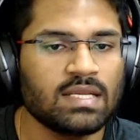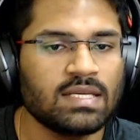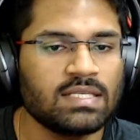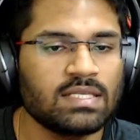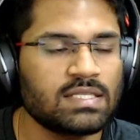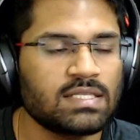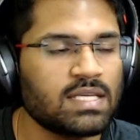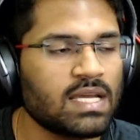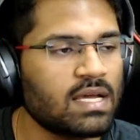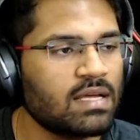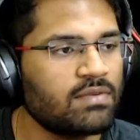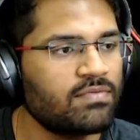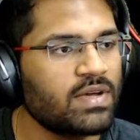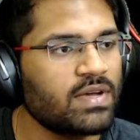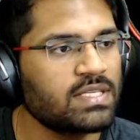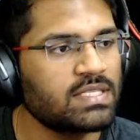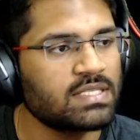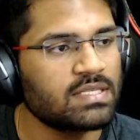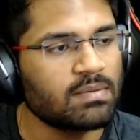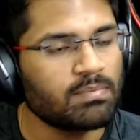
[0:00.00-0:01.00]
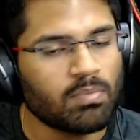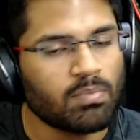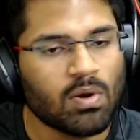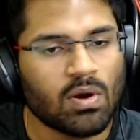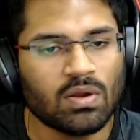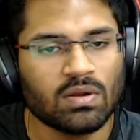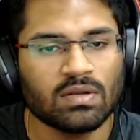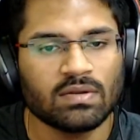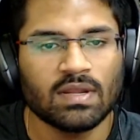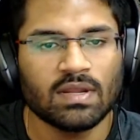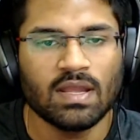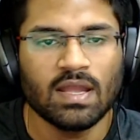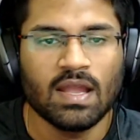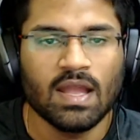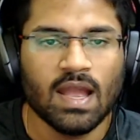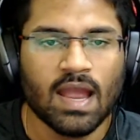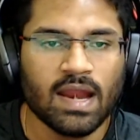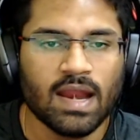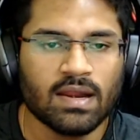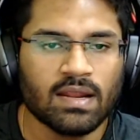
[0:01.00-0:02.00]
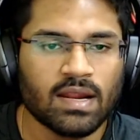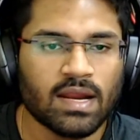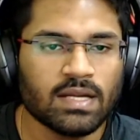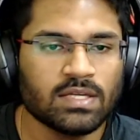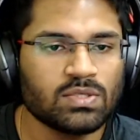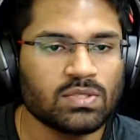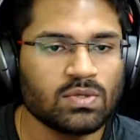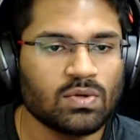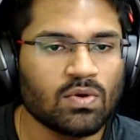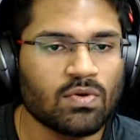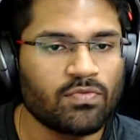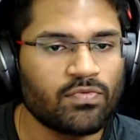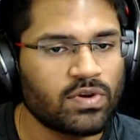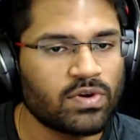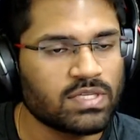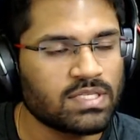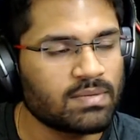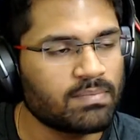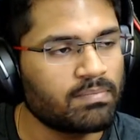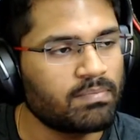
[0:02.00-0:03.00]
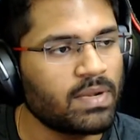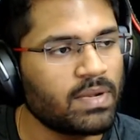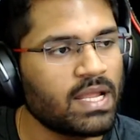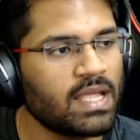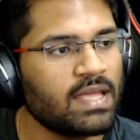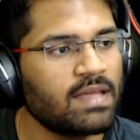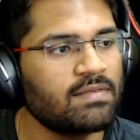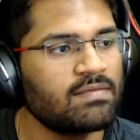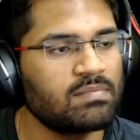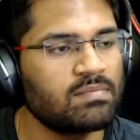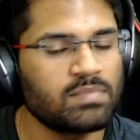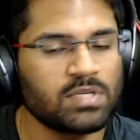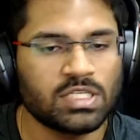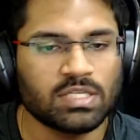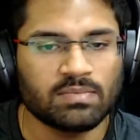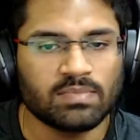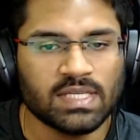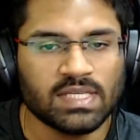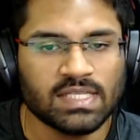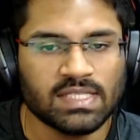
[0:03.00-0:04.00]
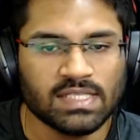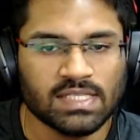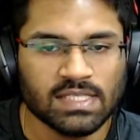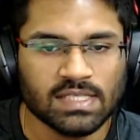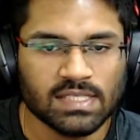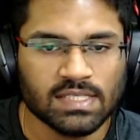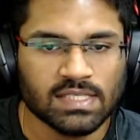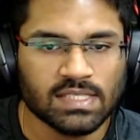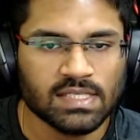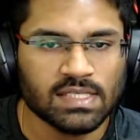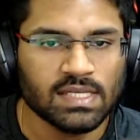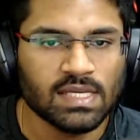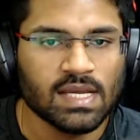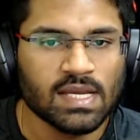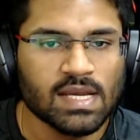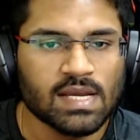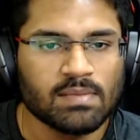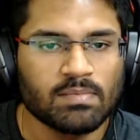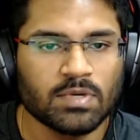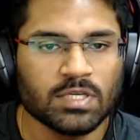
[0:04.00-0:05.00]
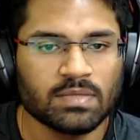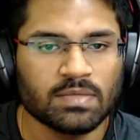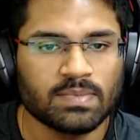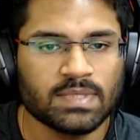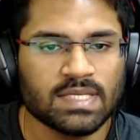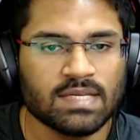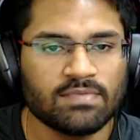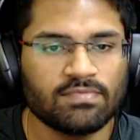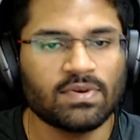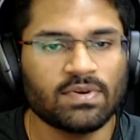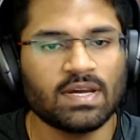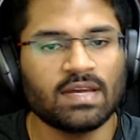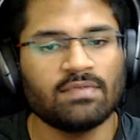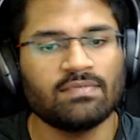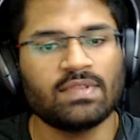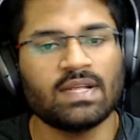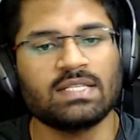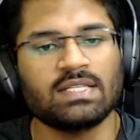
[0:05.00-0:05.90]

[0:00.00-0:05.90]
He just sacrifices a pawn and tries to go for some play with bishop e6, bishop c5.